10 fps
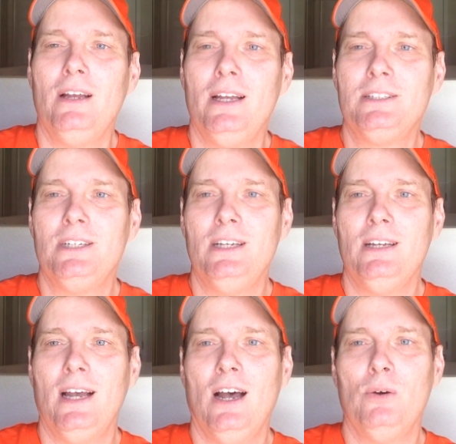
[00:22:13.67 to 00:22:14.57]
and
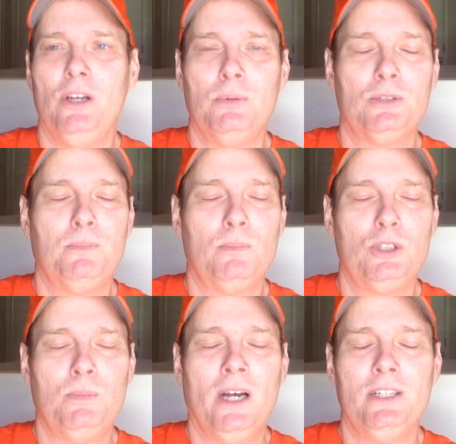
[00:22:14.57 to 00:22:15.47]
see how he
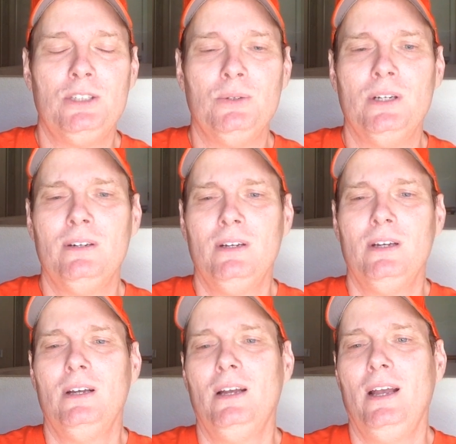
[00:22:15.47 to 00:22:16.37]
responded to it.
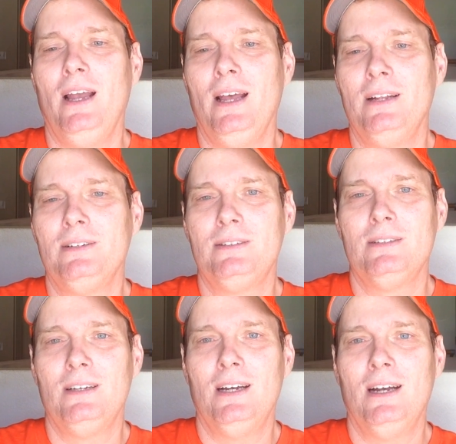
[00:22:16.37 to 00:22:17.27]
And
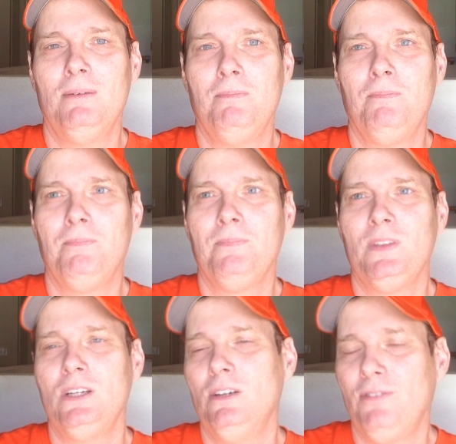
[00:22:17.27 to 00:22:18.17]
the
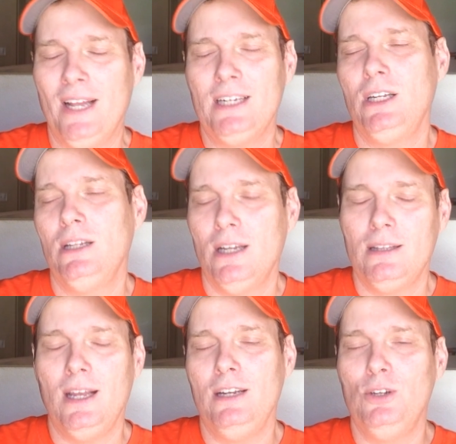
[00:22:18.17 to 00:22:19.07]
deflecting
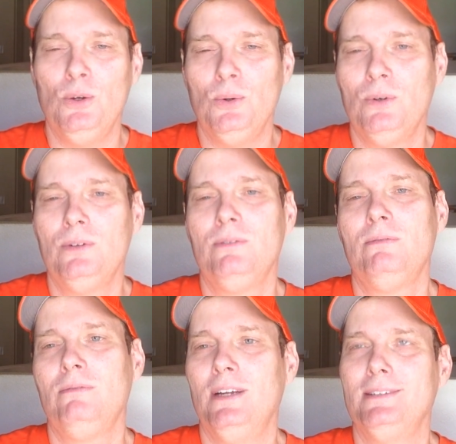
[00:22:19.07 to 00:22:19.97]
that they do,
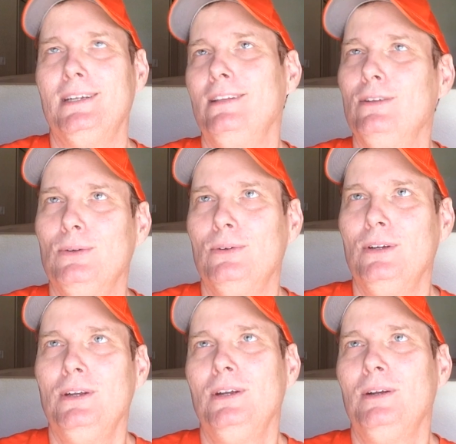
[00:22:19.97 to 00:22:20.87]
not say do,
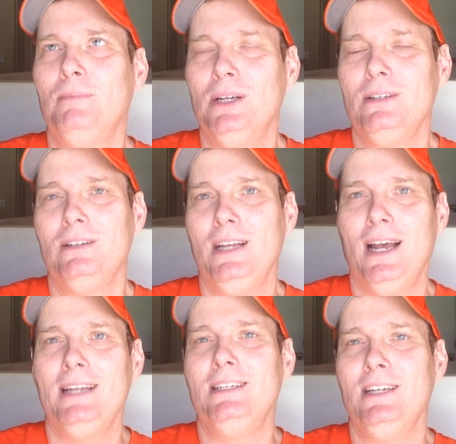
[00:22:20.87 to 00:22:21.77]
but the
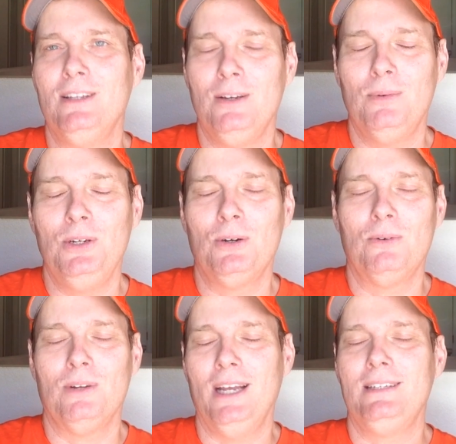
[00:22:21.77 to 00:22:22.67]
idea that when you're
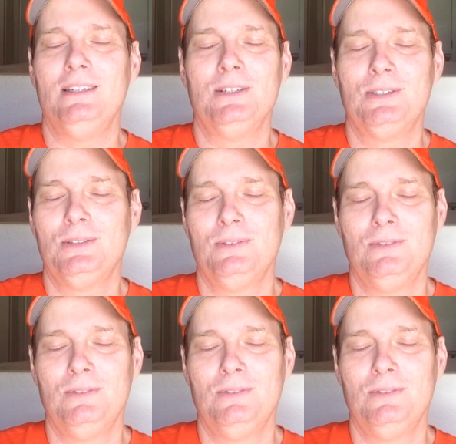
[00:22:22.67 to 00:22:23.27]
like this,